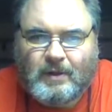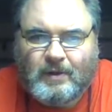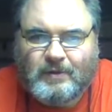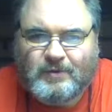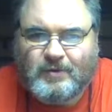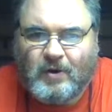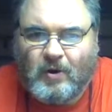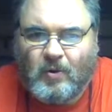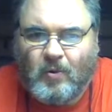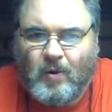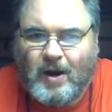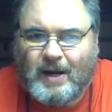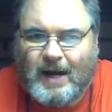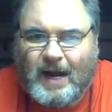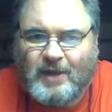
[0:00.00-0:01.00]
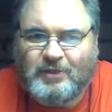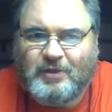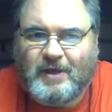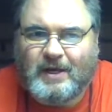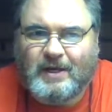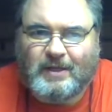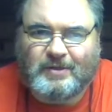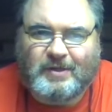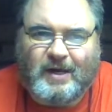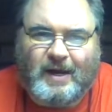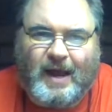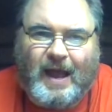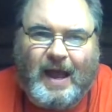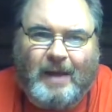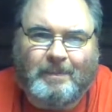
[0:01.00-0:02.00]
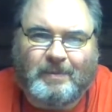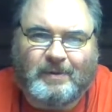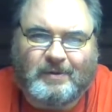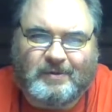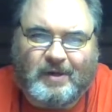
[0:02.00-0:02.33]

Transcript: So what I think is going to happen is